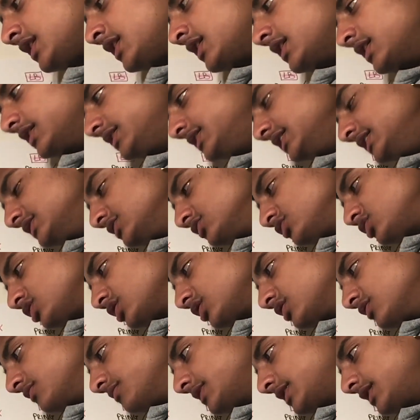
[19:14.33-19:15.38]
a decent
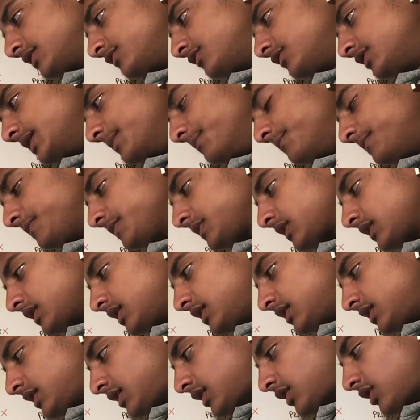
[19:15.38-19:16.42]
chunk of money for him.
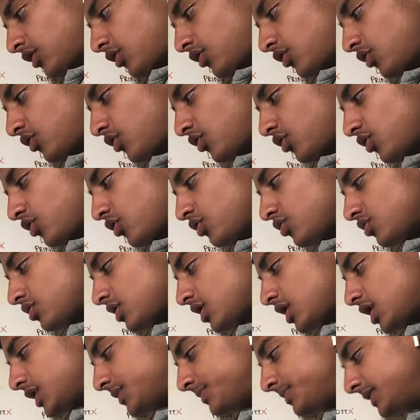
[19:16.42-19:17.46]
Or
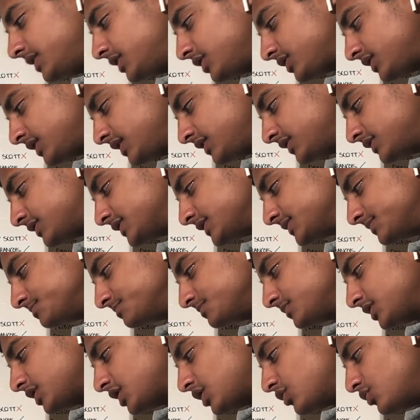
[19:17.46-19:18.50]
I'd be looking to
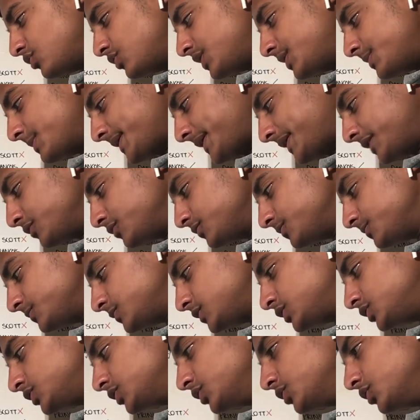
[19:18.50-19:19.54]
loan him out
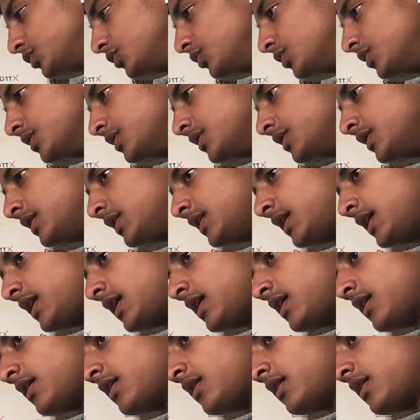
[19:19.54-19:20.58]
to
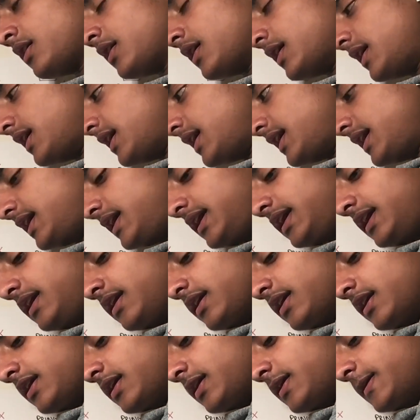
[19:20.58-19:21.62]

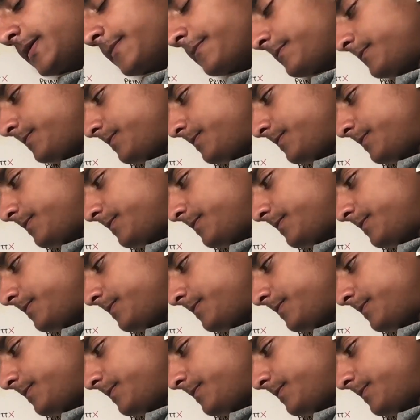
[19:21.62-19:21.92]
a